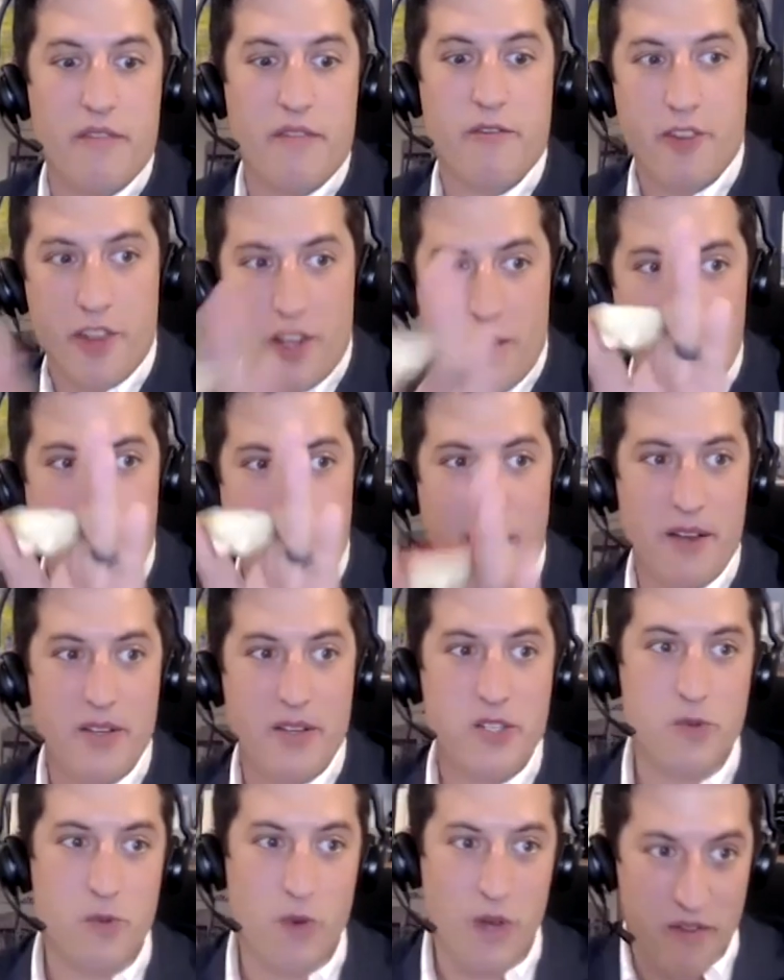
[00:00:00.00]
for the
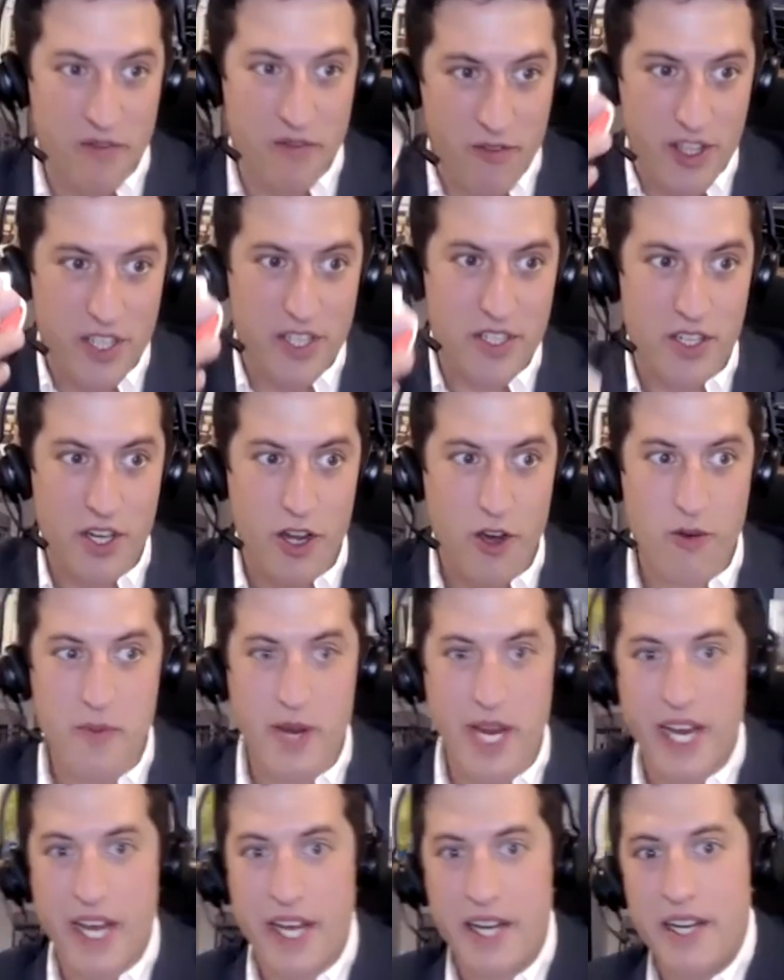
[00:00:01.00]
mouse, one for the
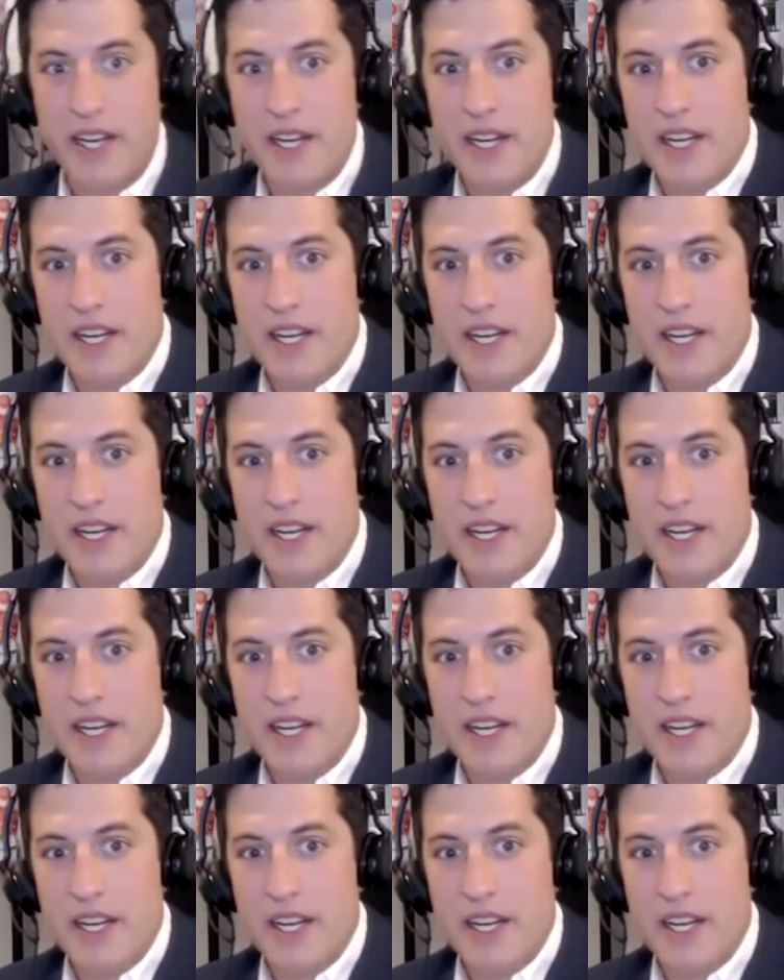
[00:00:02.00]
snowman.